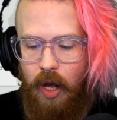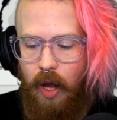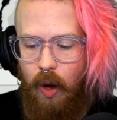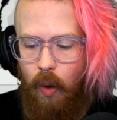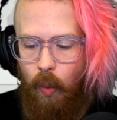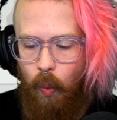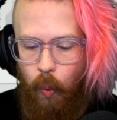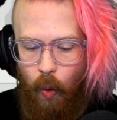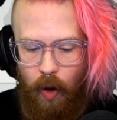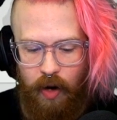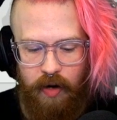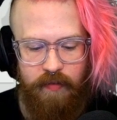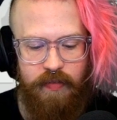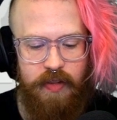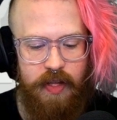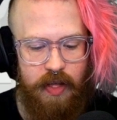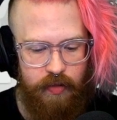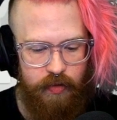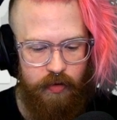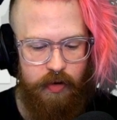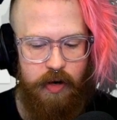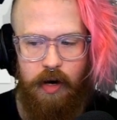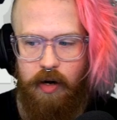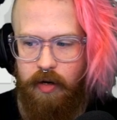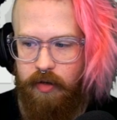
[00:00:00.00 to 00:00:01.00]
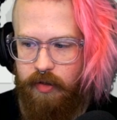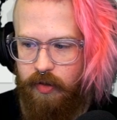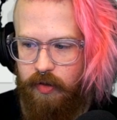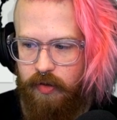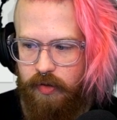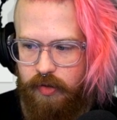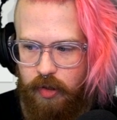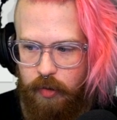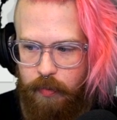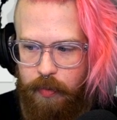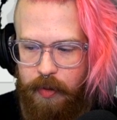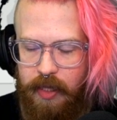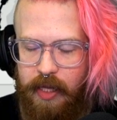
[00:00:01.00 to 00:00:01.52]
One of the other characters
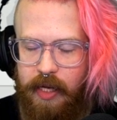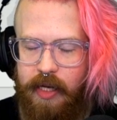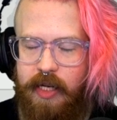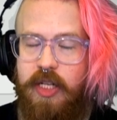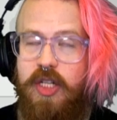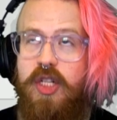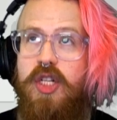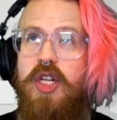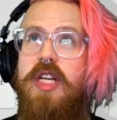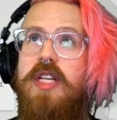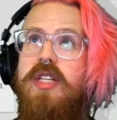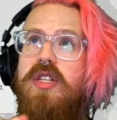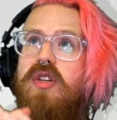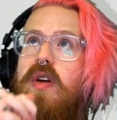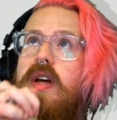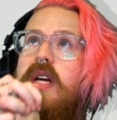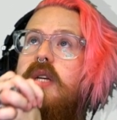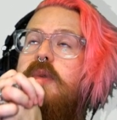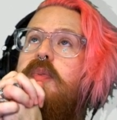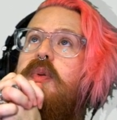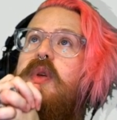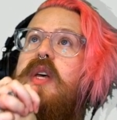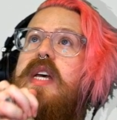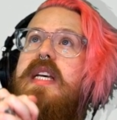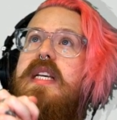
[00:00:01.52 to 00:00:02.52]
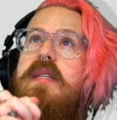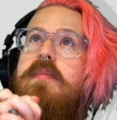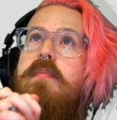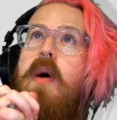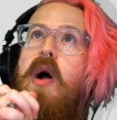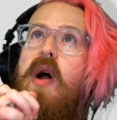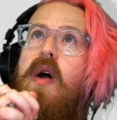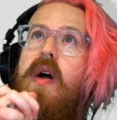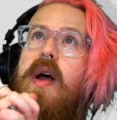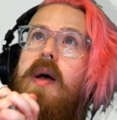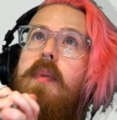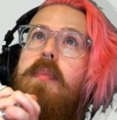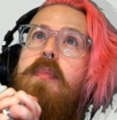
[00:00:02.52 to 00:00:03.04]
could be like, Jesus Christ, please,
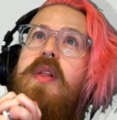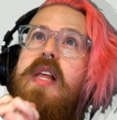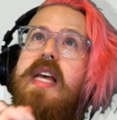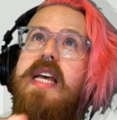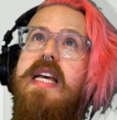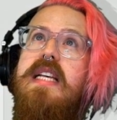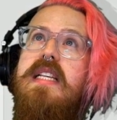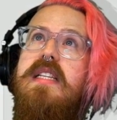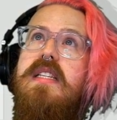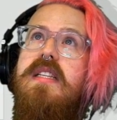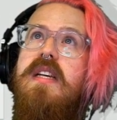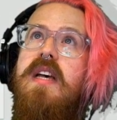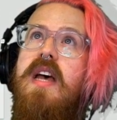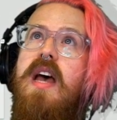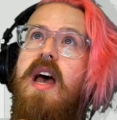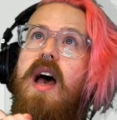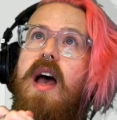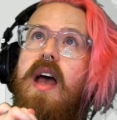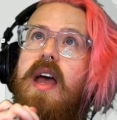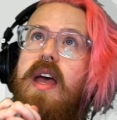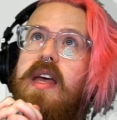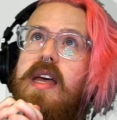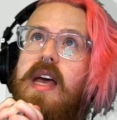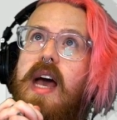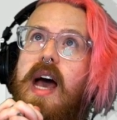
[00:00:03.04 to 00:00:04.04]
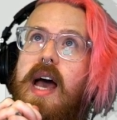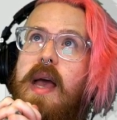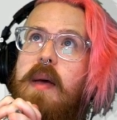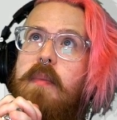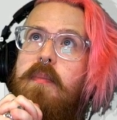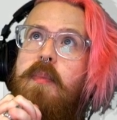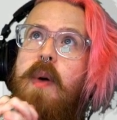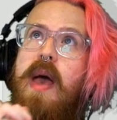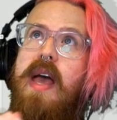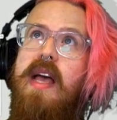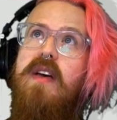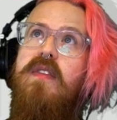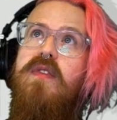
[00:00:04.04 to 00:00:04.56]
Mara, please. I
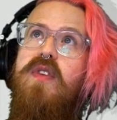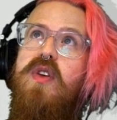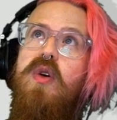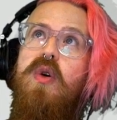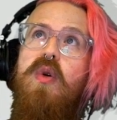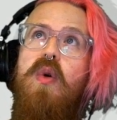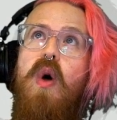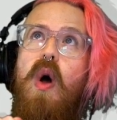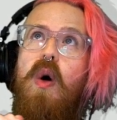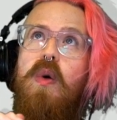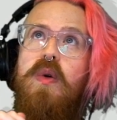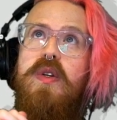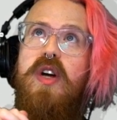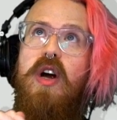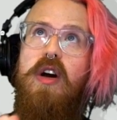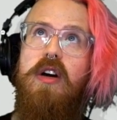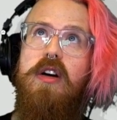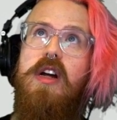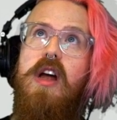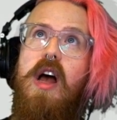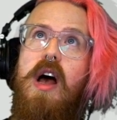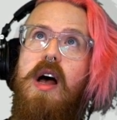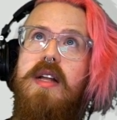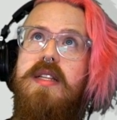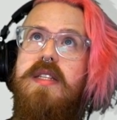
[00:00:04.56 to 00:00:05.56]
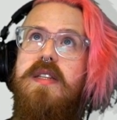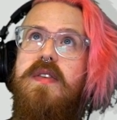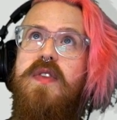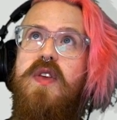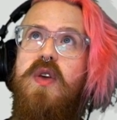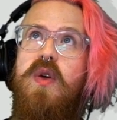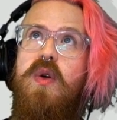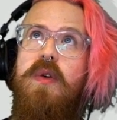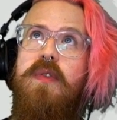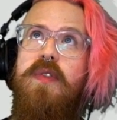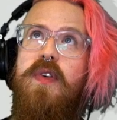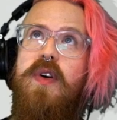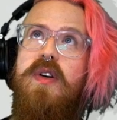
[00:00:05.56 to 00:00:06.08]
beg of you, O dark gods of the
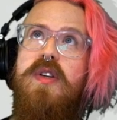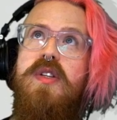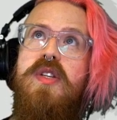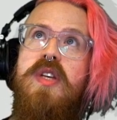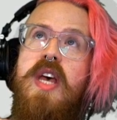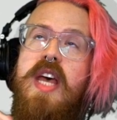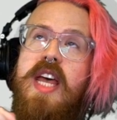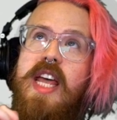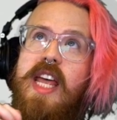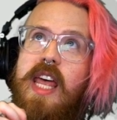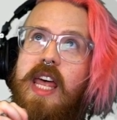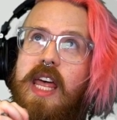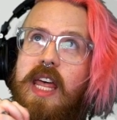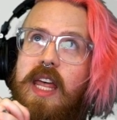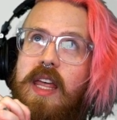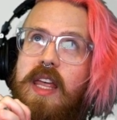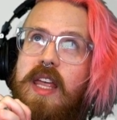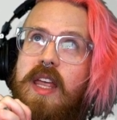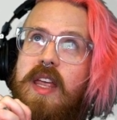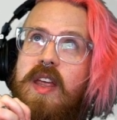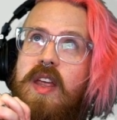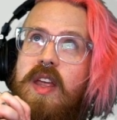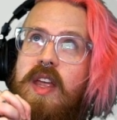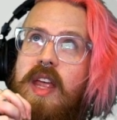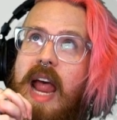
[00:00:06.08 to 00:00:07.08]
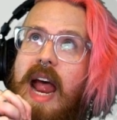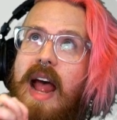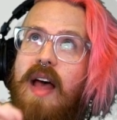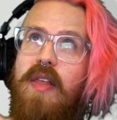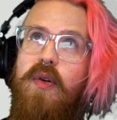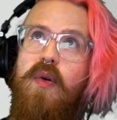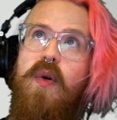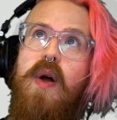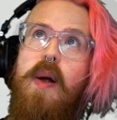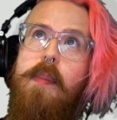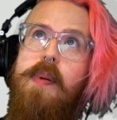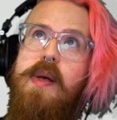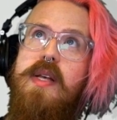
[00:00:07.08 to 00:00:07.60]
universe,
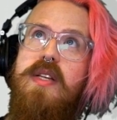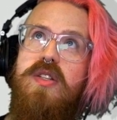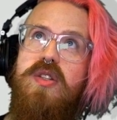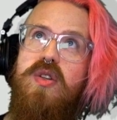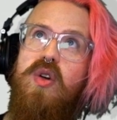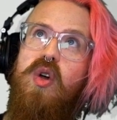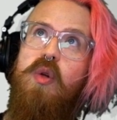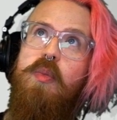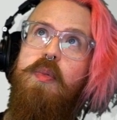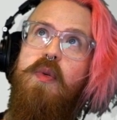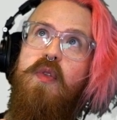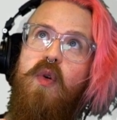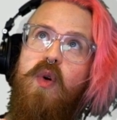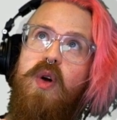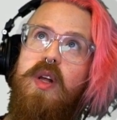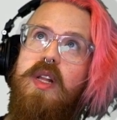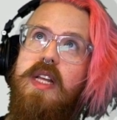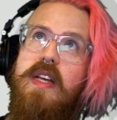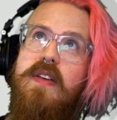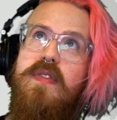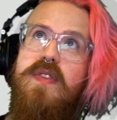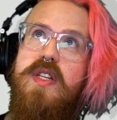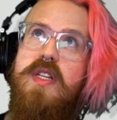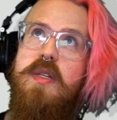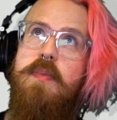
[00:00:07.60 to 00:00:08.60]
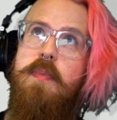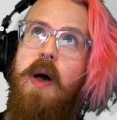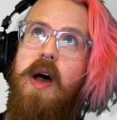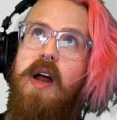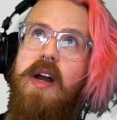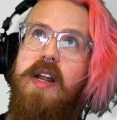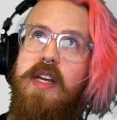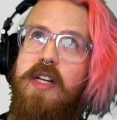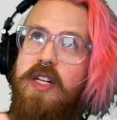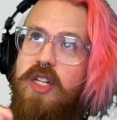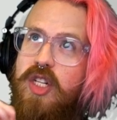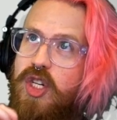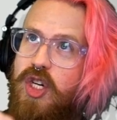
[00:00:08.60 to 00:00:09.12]
gather up his soul before it leaves his
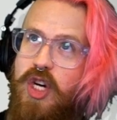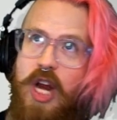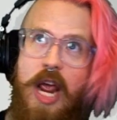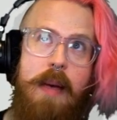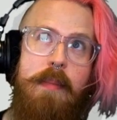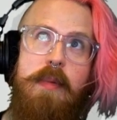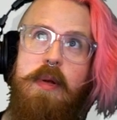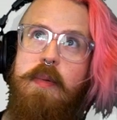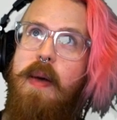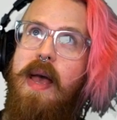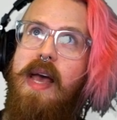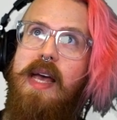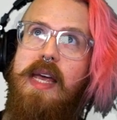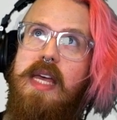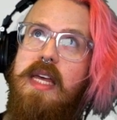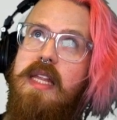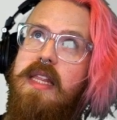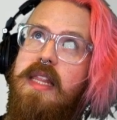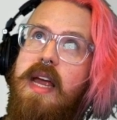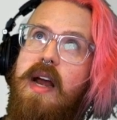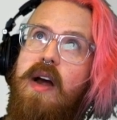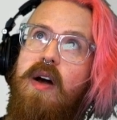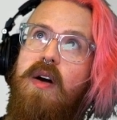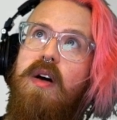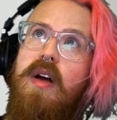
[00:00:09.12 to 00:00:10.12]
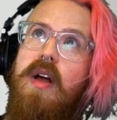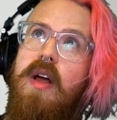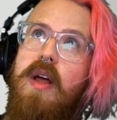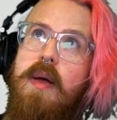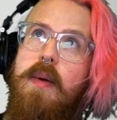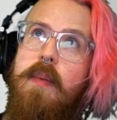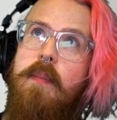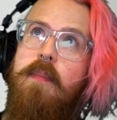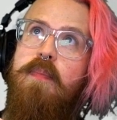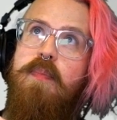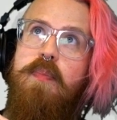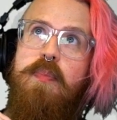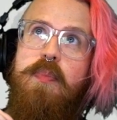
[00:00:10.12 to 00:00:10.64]
body and jam it back in there.
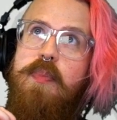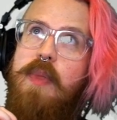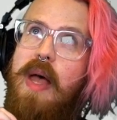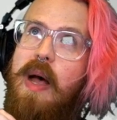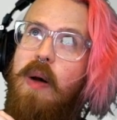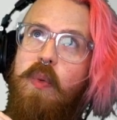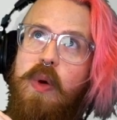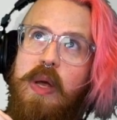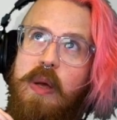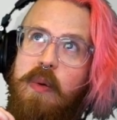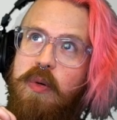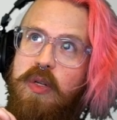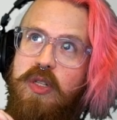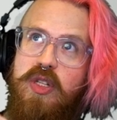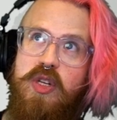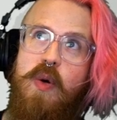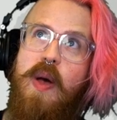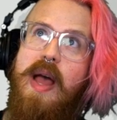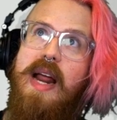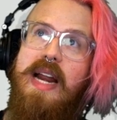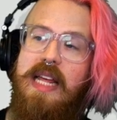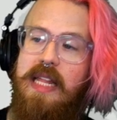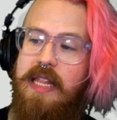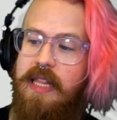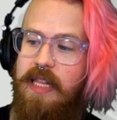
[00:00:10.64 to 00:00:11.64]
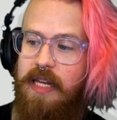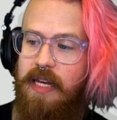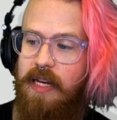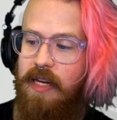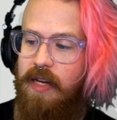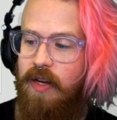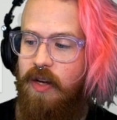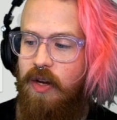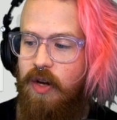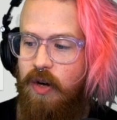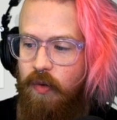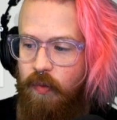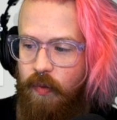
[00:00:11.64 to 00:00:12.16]
We will do anything,
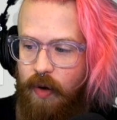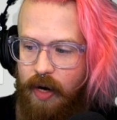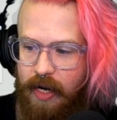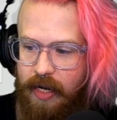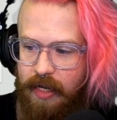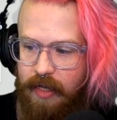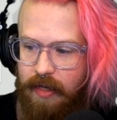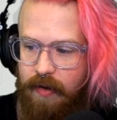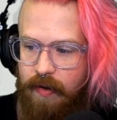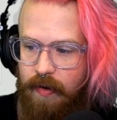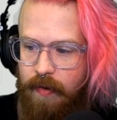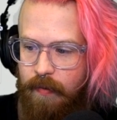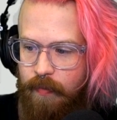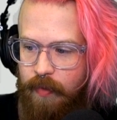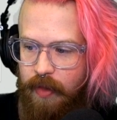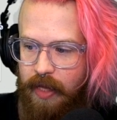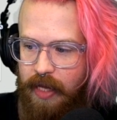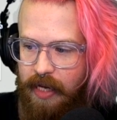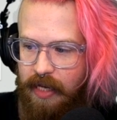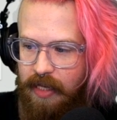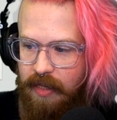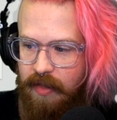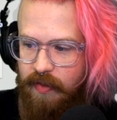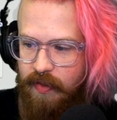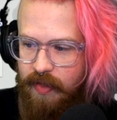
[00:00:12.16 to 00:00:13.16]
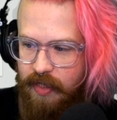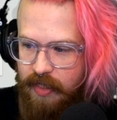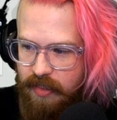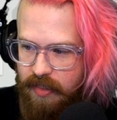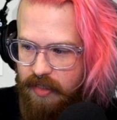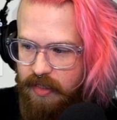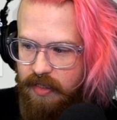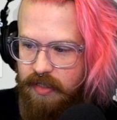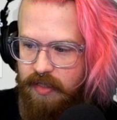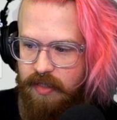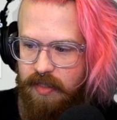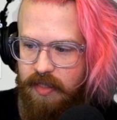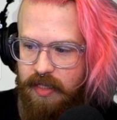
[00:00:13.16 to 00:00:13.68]
right? Like, this
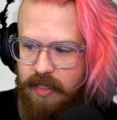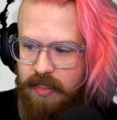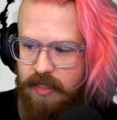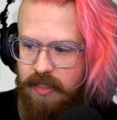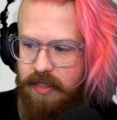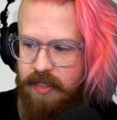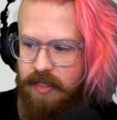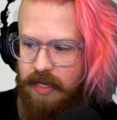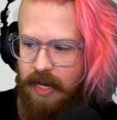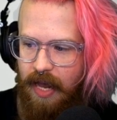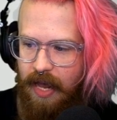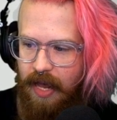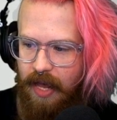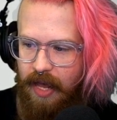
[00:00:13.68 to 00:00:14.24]
is